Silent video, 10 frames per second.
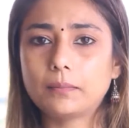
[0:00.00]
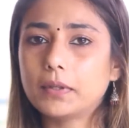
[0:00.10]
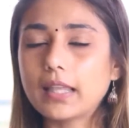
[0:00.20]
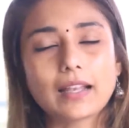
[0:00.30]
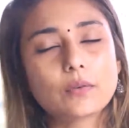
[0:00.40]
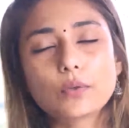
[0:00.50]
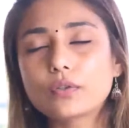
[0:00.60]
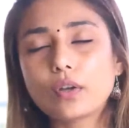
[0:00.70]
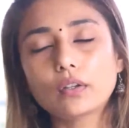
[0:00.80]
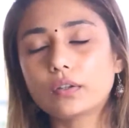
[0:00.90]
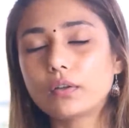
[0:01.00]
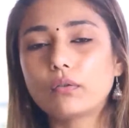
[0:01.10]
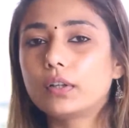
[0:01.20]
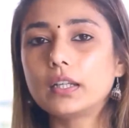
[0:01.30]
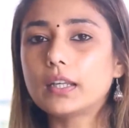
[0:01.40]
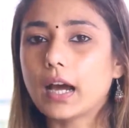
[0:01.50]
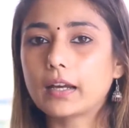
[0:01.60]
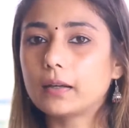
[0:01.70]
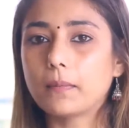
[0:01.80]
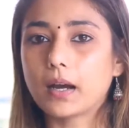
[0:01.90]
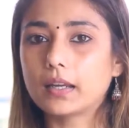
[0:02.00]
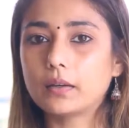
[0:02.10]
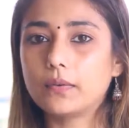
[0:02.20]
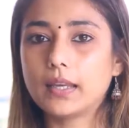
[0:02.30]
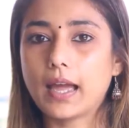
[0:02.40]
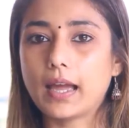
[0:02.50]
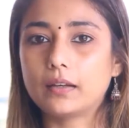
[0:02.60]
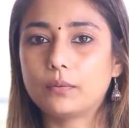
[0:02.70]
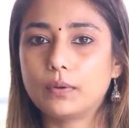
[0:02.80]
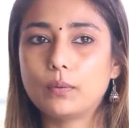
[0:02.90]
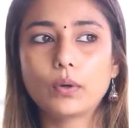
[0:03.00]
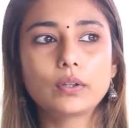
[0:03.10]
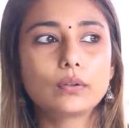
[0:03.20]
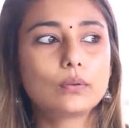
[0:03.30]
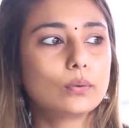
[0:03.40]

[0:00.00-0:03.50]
But that was not the only target market we had. We wanted